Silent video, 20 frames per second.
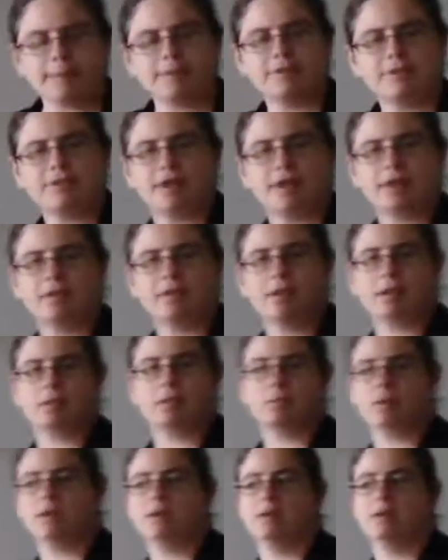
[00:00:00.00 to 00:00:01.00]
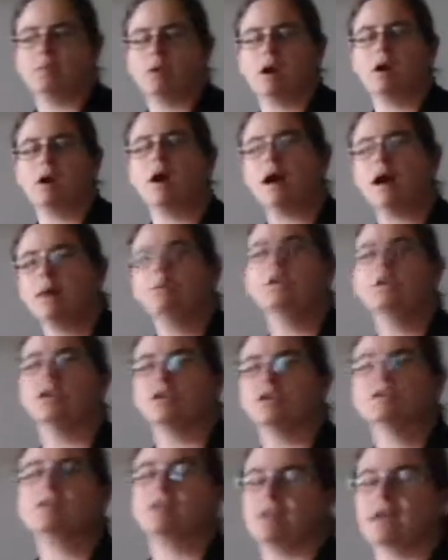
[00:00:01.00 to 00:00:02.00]
thing that's really square, I will
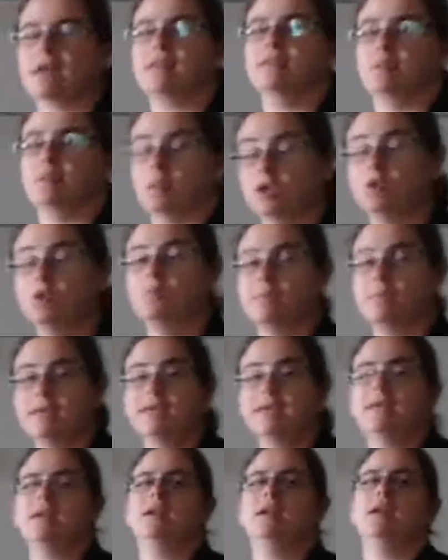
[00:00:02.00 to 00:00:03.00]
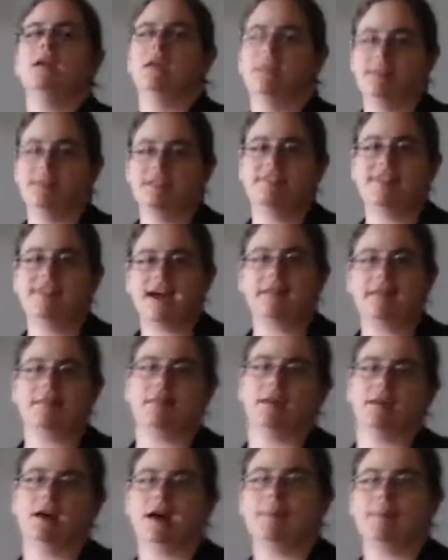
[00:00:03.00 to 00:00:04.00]
understand that what you mean is that that's a
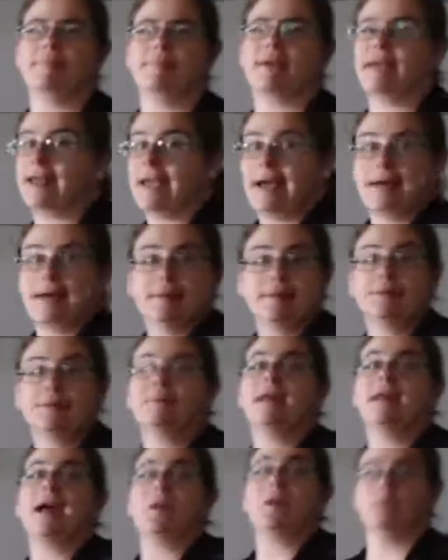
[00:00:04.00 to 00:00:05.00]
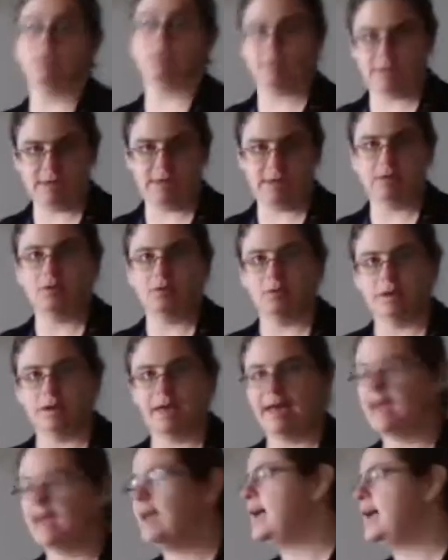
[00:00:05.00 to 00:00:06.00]
cup and it has some counters in it,
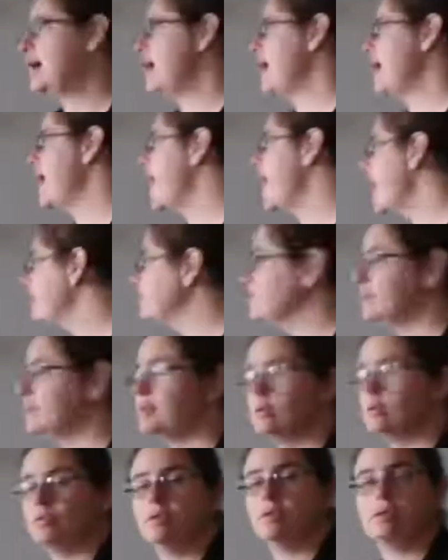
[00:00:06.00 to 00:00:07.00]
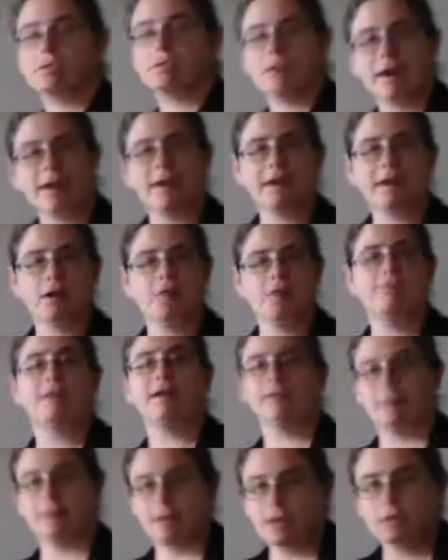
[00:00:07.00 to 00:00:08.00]
okay? I have some students try to get all
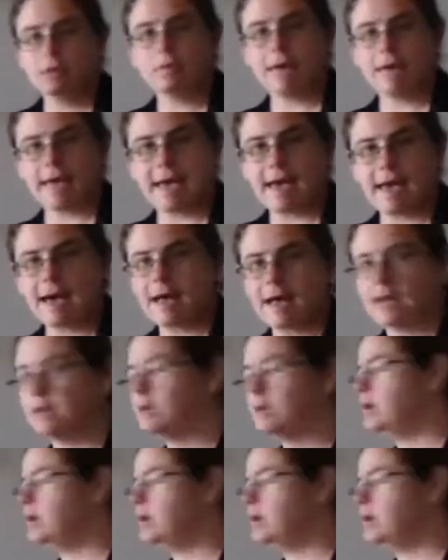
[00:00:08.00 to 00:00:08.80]
fancy. You can,